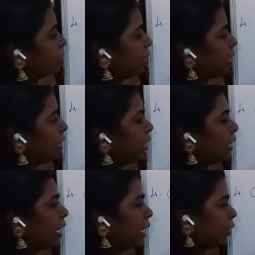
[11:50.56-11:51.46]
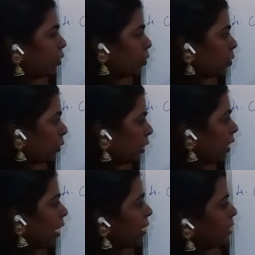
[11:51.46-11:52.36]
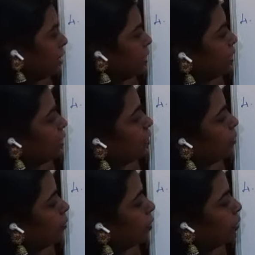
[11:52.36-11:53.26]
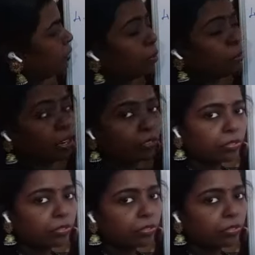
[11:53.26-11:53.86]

with hydrochloric acid in the form of